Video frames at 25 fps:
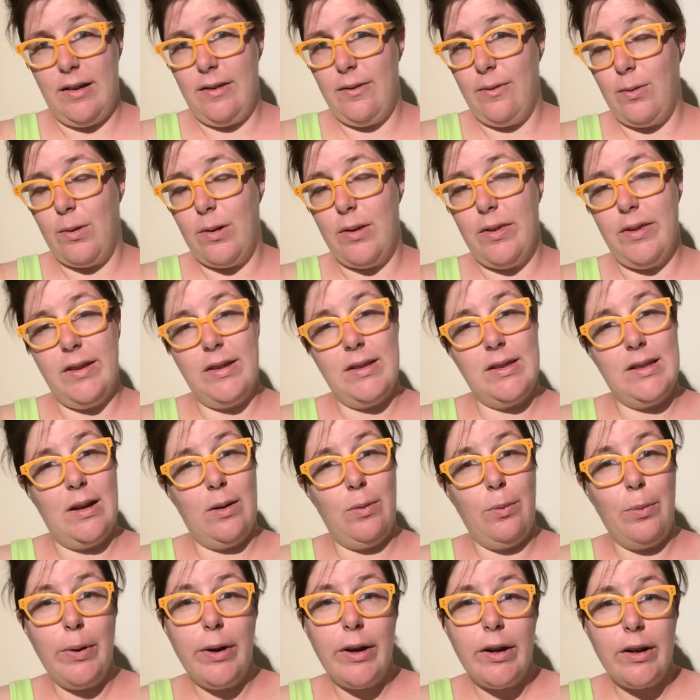I've worn this
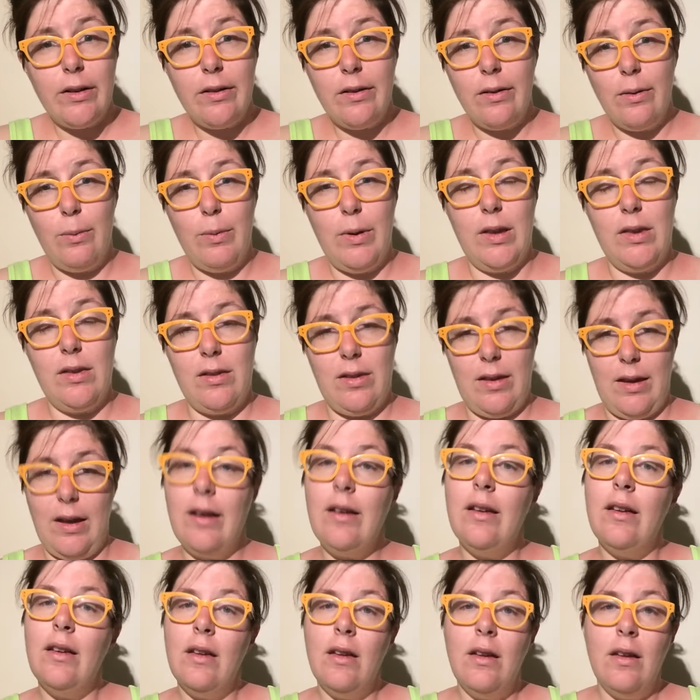at work with,
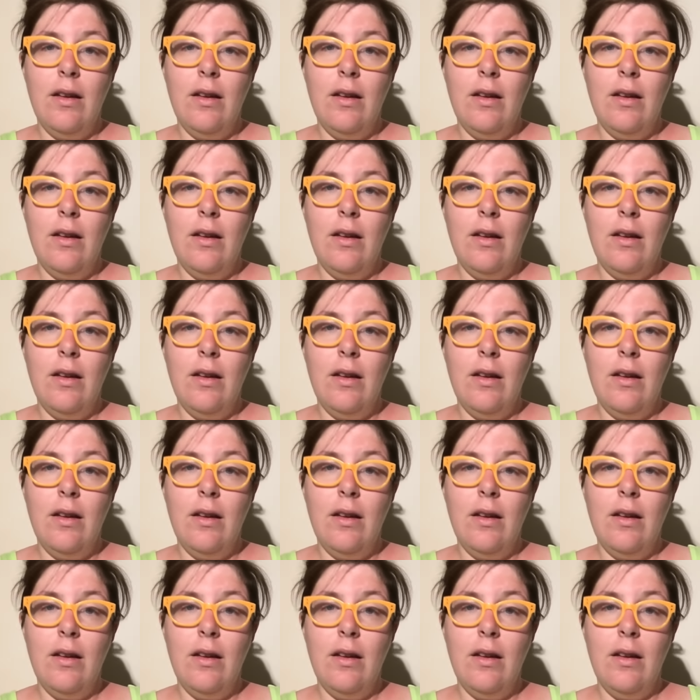like,